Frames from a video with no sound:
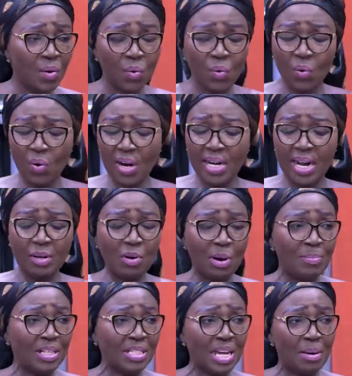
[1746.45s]
kon kan no
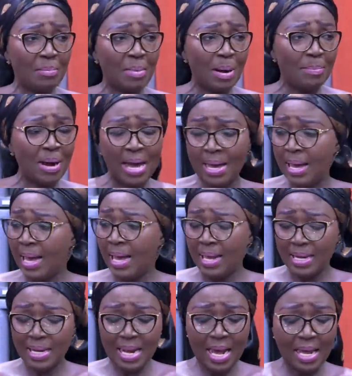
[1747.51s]
apa time aba
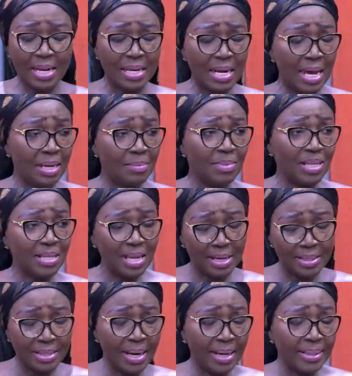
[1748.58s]
na
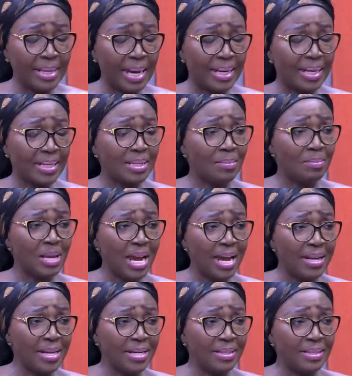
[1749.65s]
ya kasa
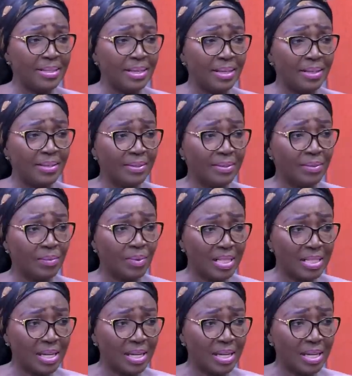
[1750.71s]
behind the scene What is